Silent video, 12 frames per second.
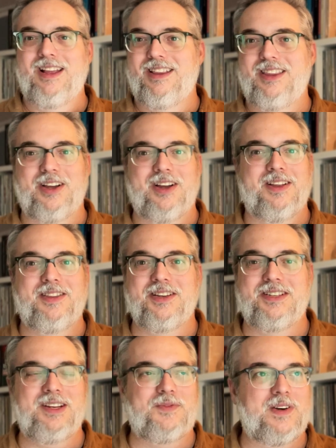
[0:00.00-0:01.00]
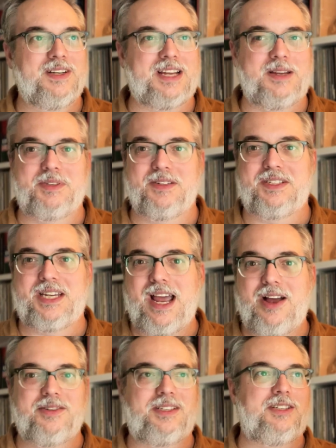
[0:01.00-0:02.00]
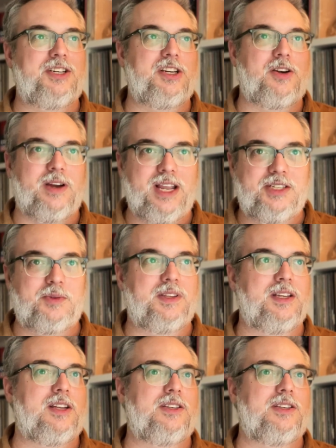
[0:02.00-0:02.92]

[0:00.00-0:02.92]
The different types of sounds that she creates with the